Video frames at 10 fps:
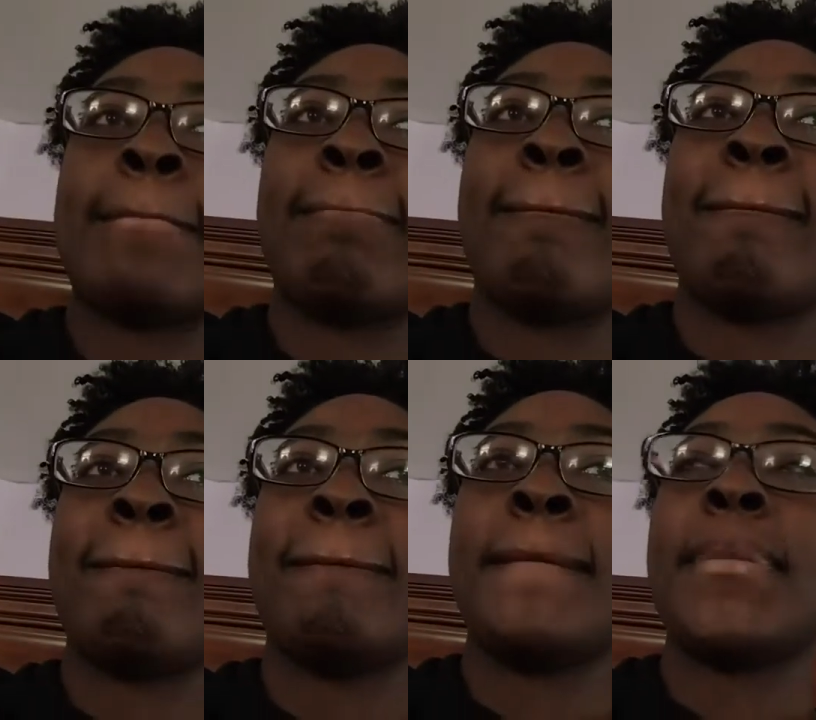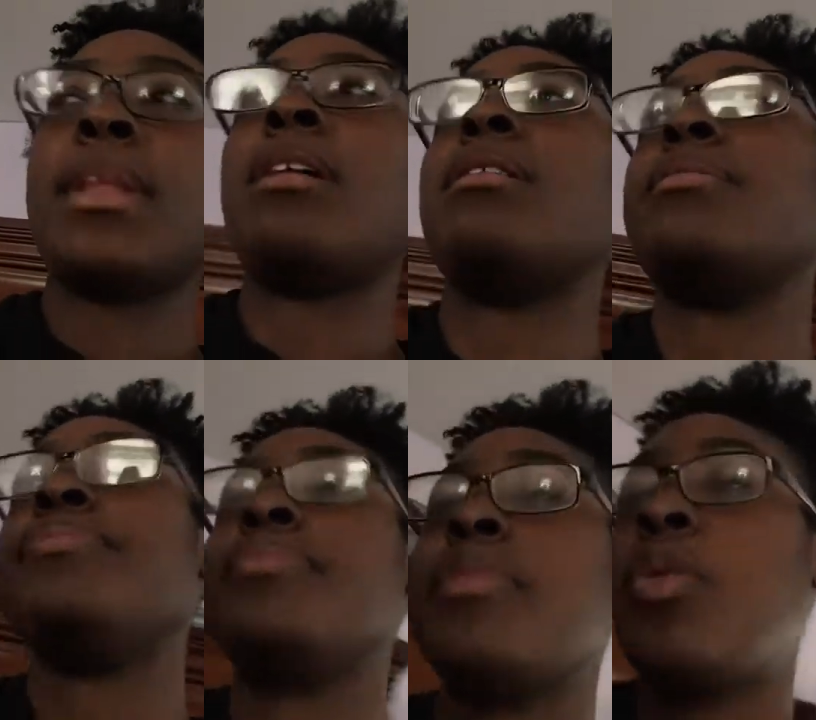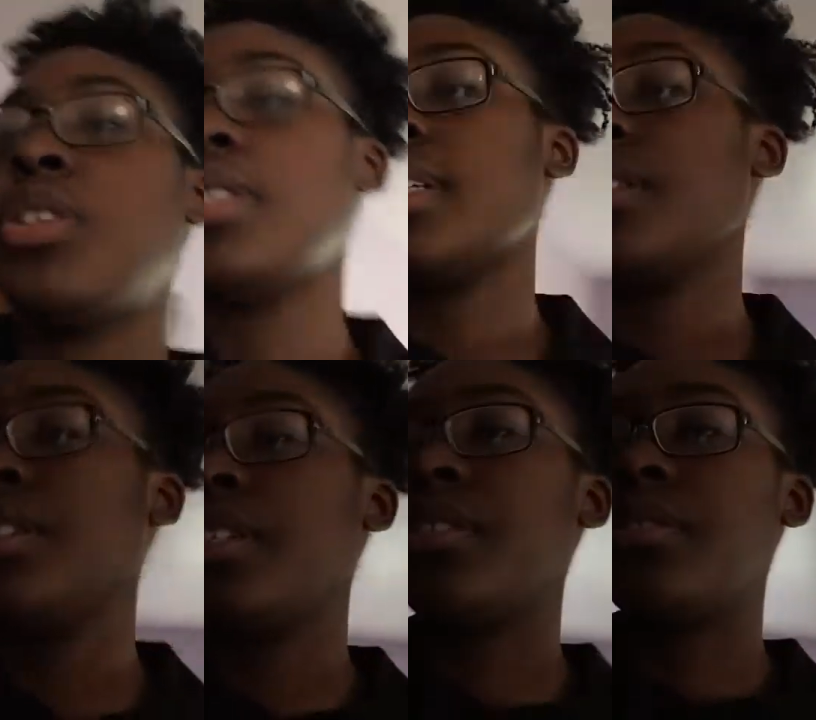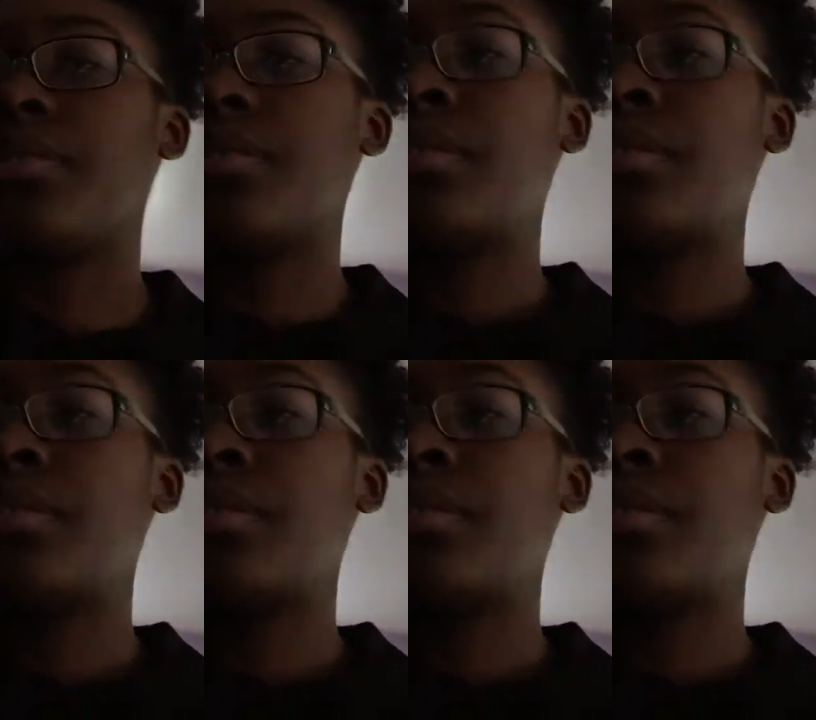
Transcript: No. Oh. Well, she says she's here, so